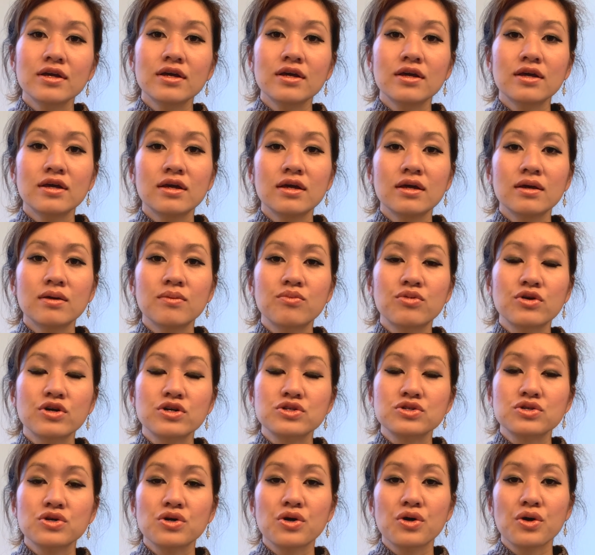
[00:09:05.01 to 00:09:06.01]
He
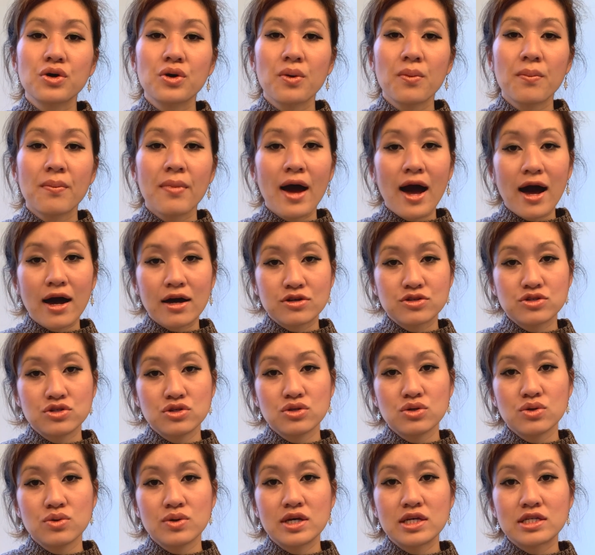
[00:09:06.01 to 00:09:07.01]
brings her back
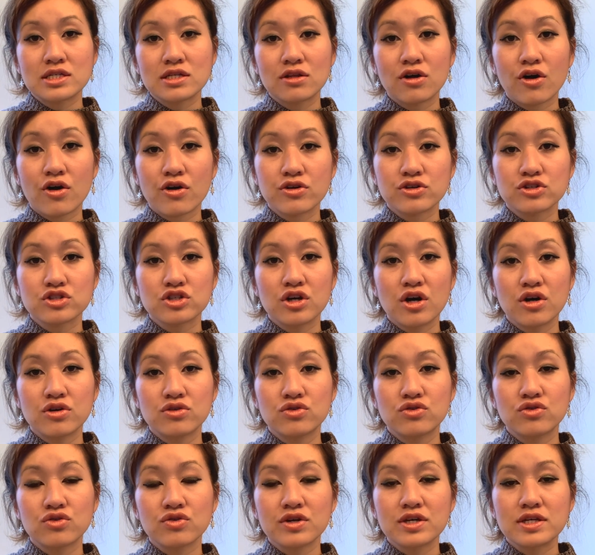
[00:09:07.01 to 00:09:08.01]
to his large
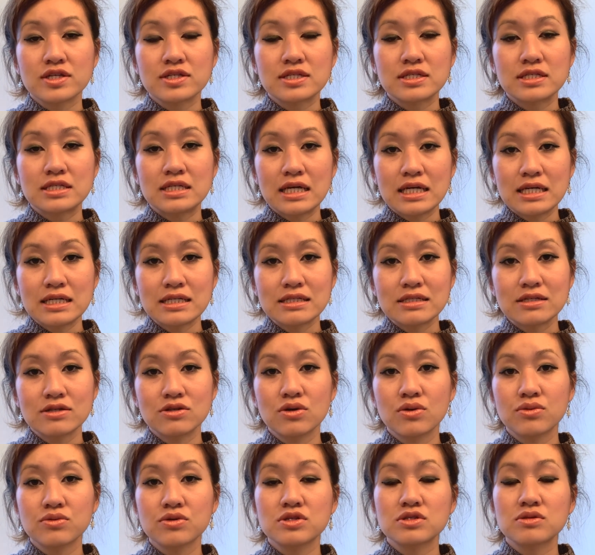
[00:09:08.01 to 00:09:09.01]
country estate
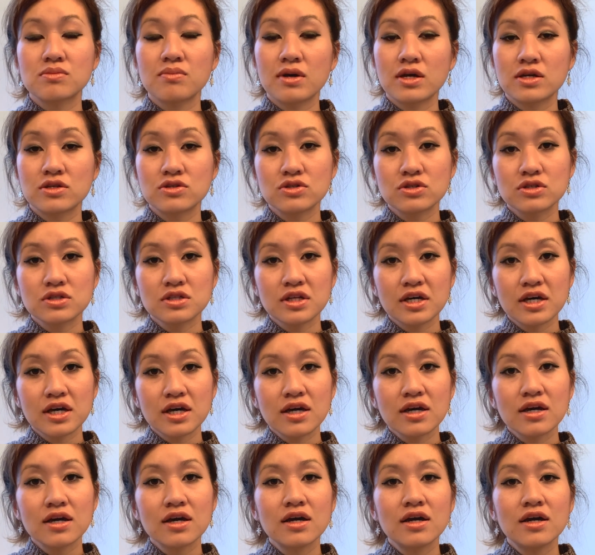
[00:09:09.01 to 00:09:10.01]
known as
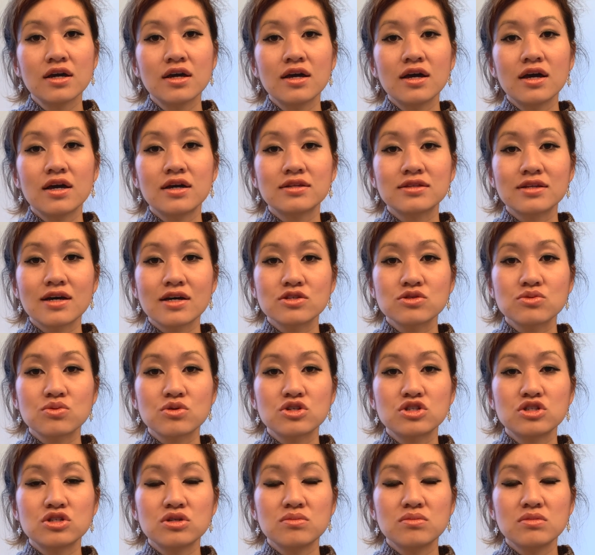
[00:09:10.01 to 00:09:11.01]
Manderley, and that's
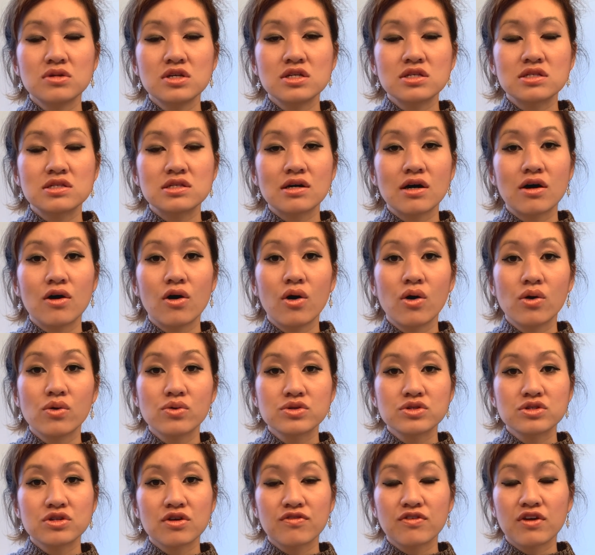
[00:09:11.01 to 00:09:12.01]
where she meets a
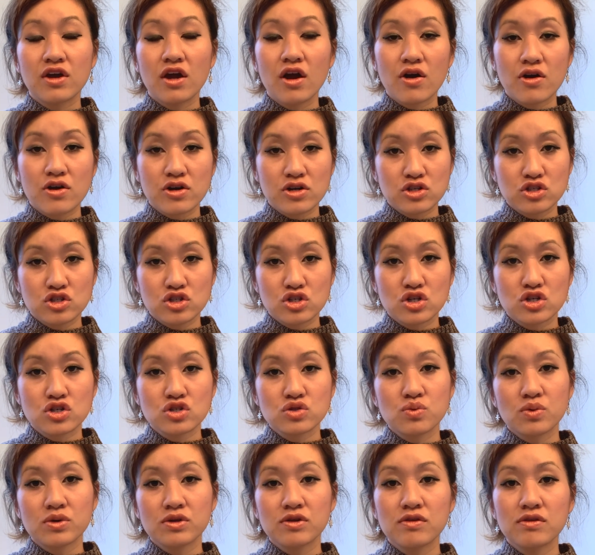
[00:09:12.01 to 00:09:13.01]
host of
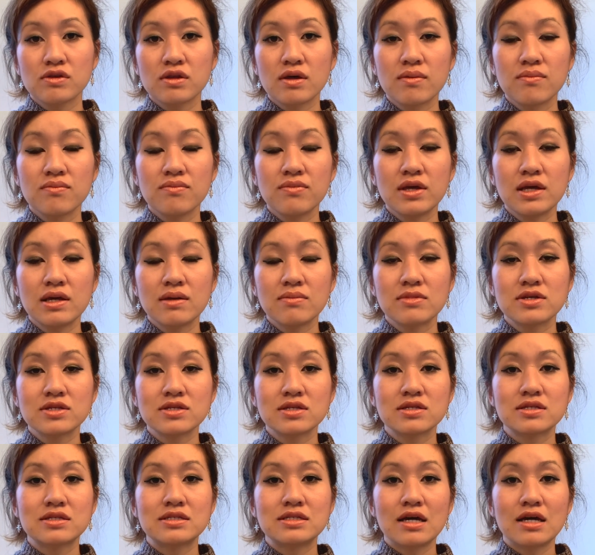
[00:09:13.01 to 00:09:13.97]
characters, one of them being Mrs.